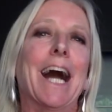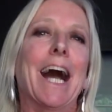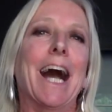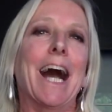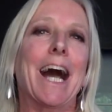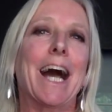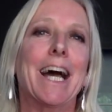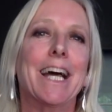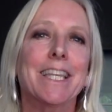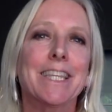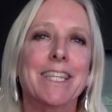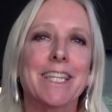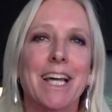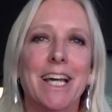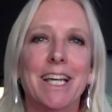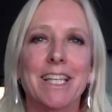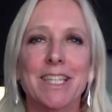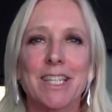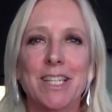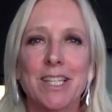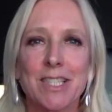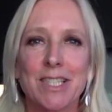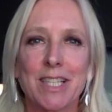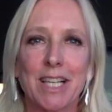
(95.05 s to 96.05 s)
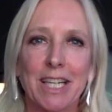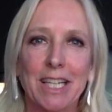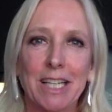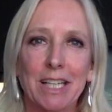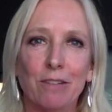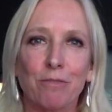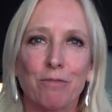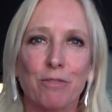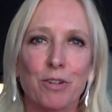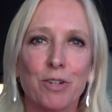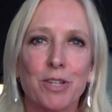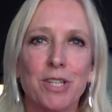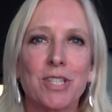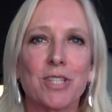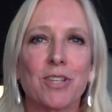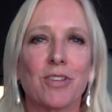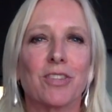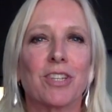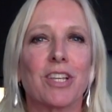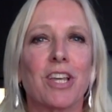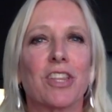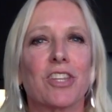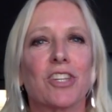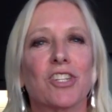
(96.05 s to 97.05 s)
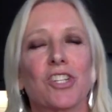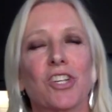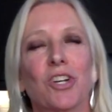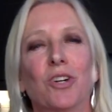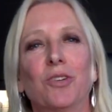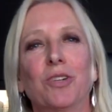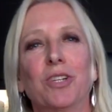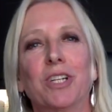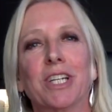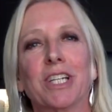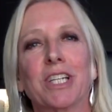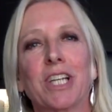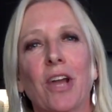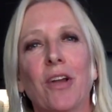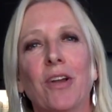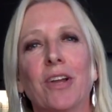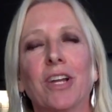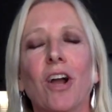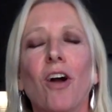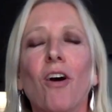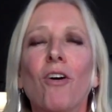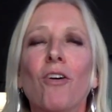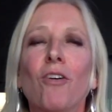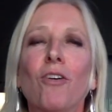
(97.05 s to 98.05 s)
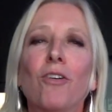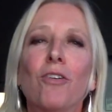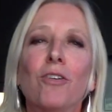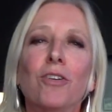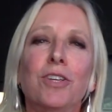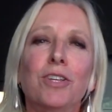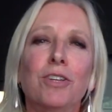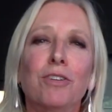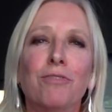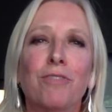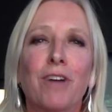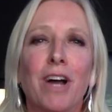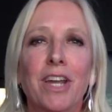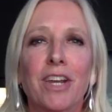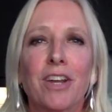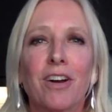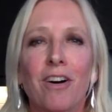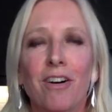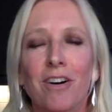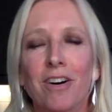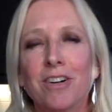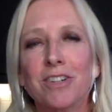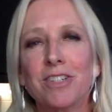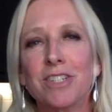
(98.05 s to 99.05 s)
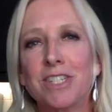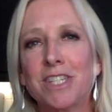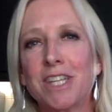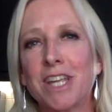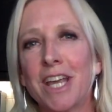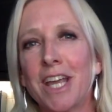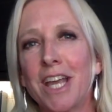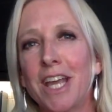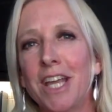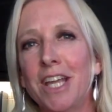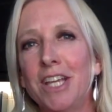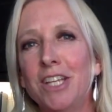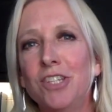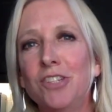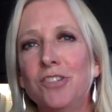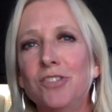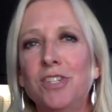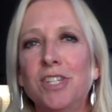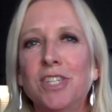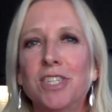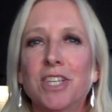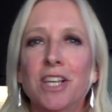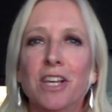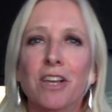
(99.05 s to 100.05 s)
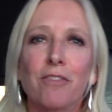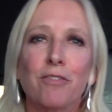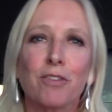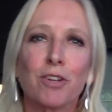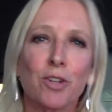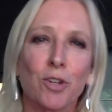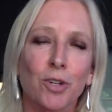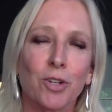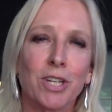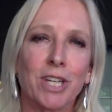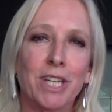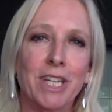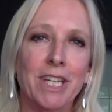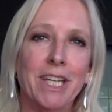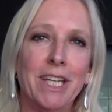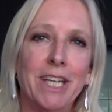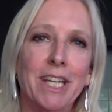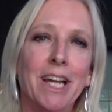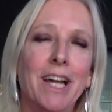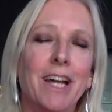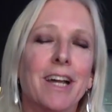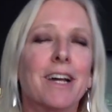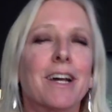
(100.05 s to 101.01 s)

And then there's a little voice on the other shoulder going, "Oh, you've had a hard day, you deserve a cookie."